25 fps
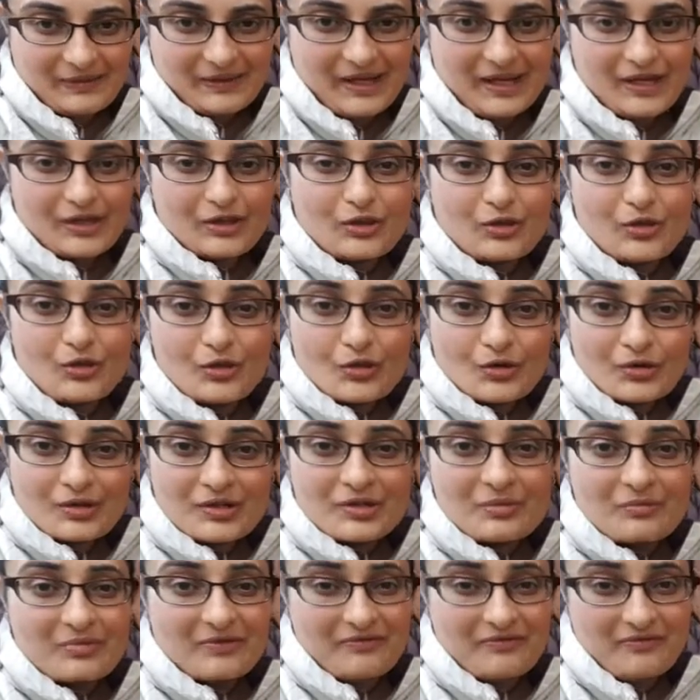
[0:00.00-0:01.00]
okay,
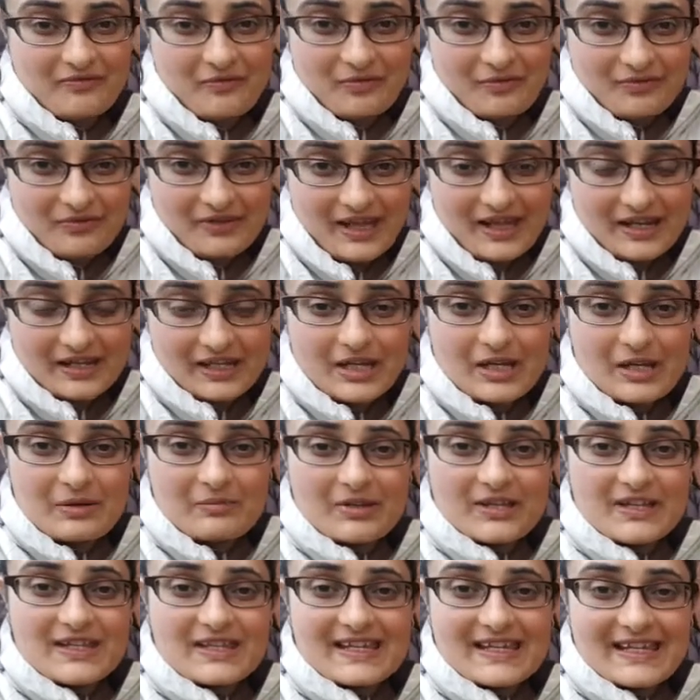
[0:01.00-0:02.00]
not before that,
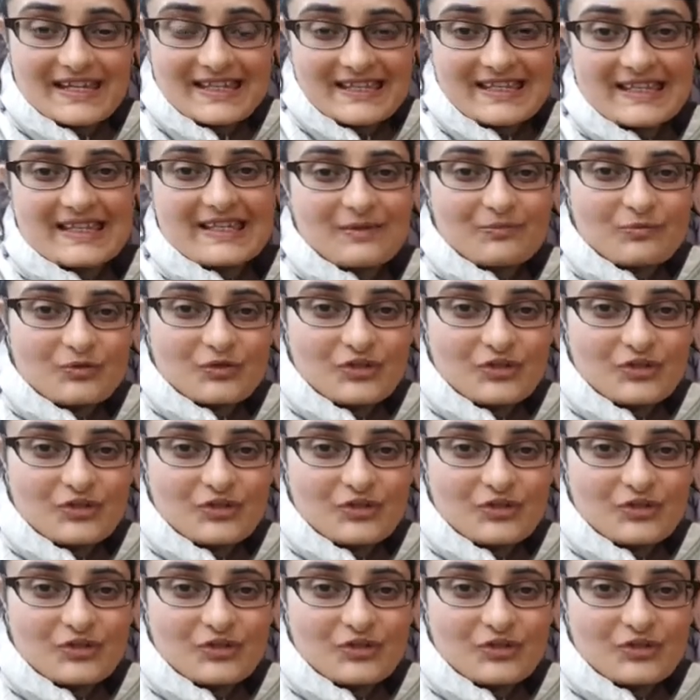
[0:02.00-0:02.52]
because excess